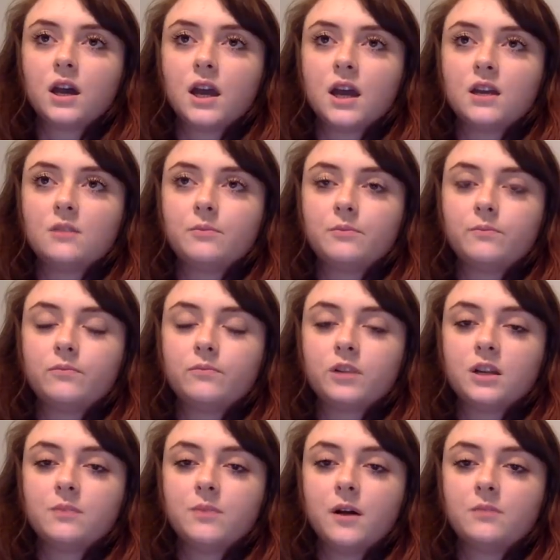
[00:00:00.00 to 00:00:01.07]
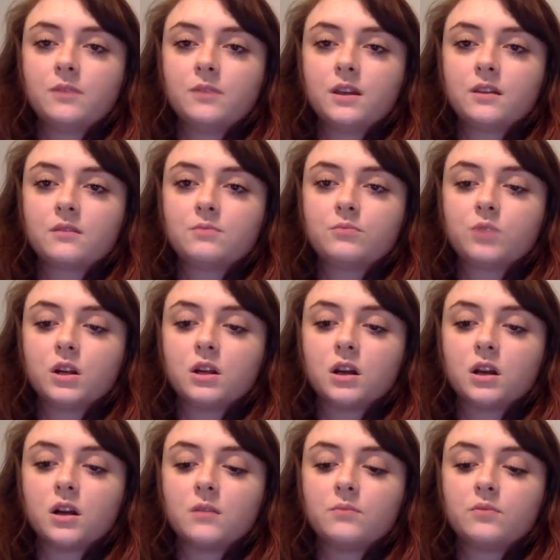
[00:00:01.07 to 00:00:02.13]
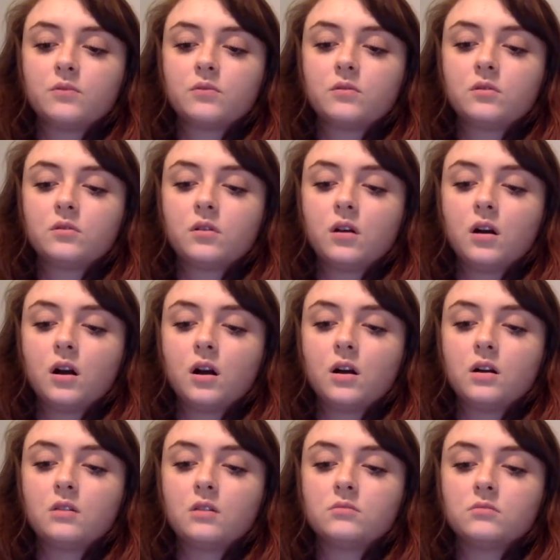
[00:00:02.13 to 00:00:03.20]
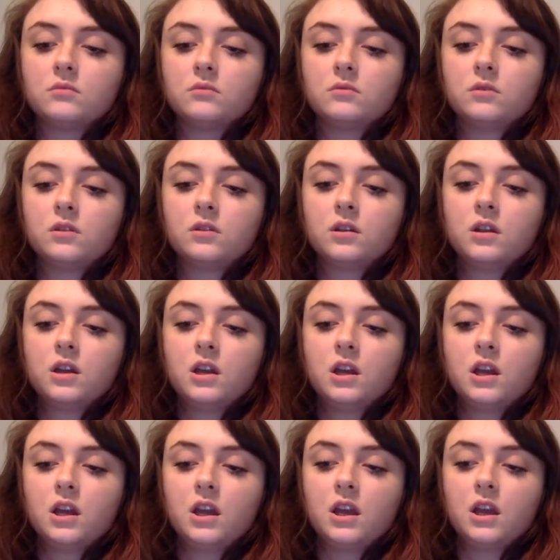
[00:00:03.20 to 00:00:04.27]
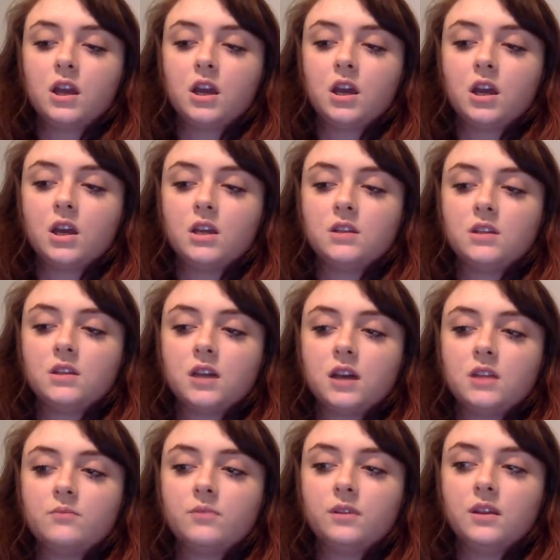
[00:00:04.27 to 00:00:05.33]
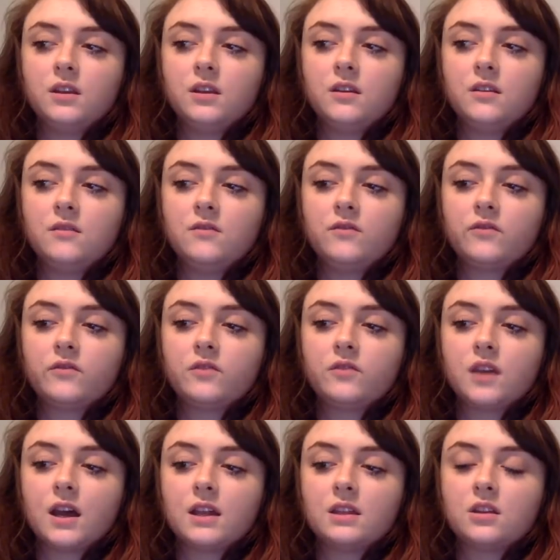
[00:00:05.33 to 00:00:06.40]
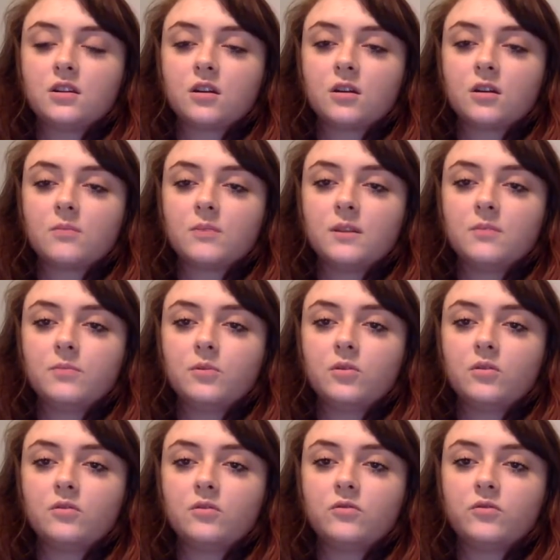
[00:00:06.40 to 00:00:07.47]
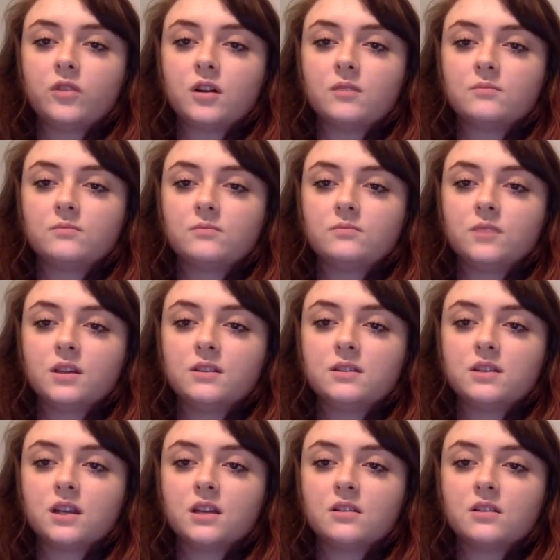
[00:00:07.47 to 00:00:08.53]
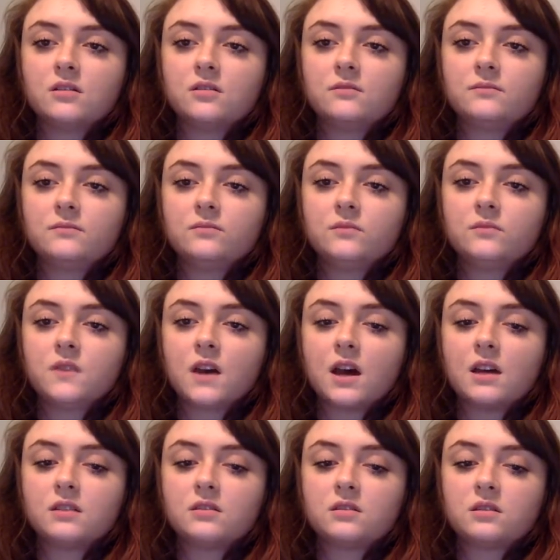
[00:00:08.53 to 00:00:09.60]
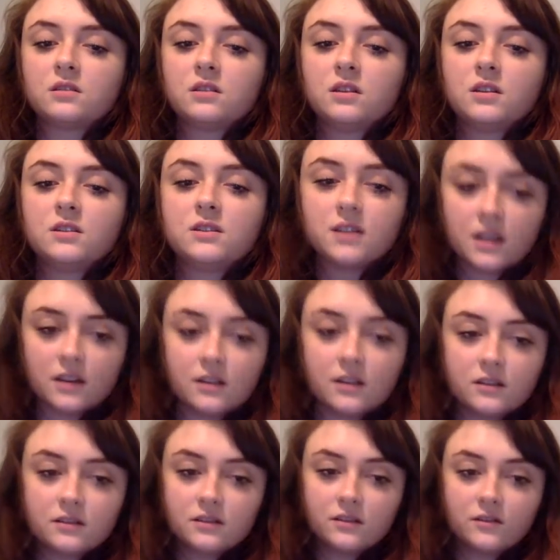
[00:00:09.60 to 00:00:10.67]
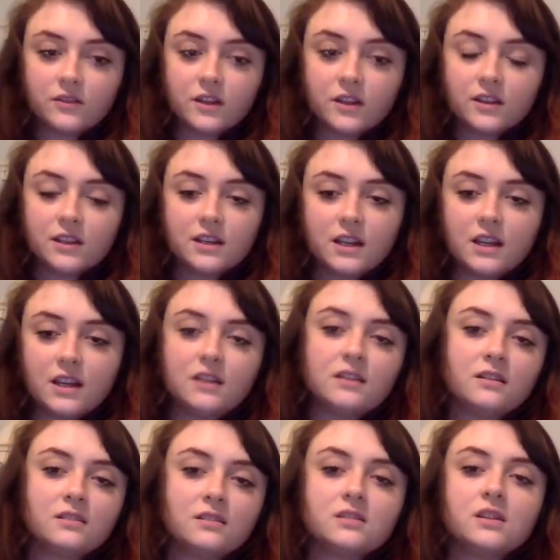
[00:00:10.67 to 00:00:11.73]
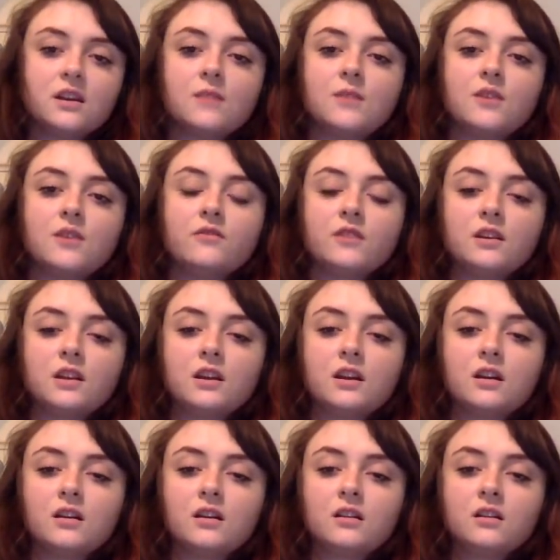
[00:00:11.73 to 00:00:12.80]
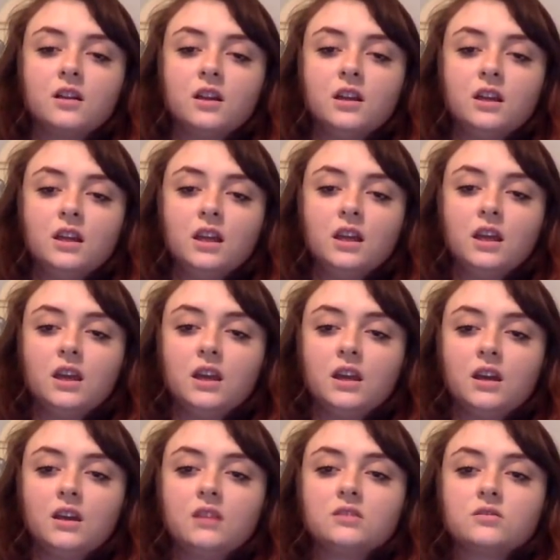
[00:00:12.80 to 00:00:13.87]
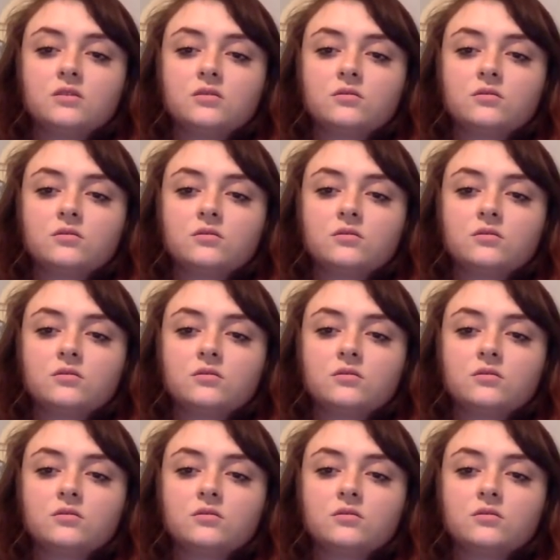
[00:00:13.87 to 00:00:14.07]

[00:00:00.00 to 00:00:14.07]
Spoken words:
had a pretty public breakup. Um, and I believe that there are people from his channel that still feel the need to come over here and